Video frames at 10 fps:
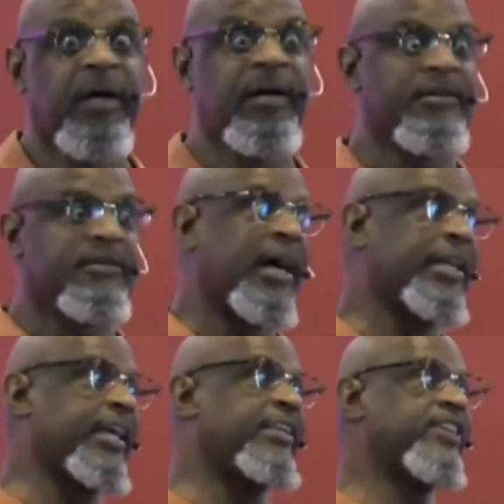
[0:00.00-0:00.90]
Oh, I
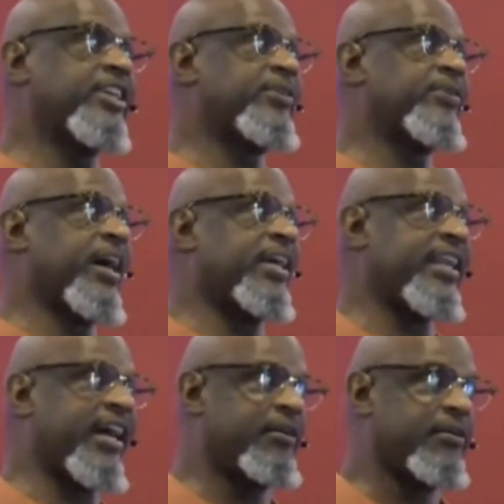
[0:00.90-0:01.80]
can't even get a ride
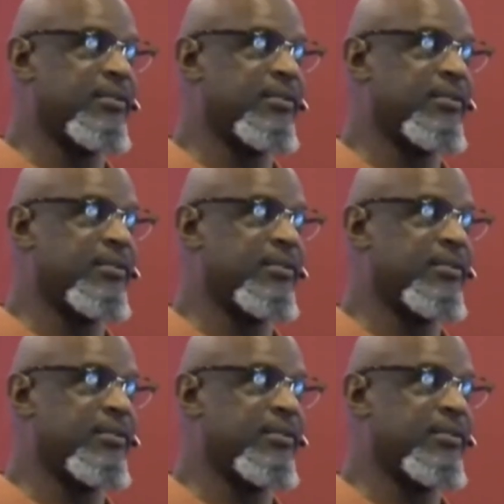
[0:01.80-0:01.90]
now.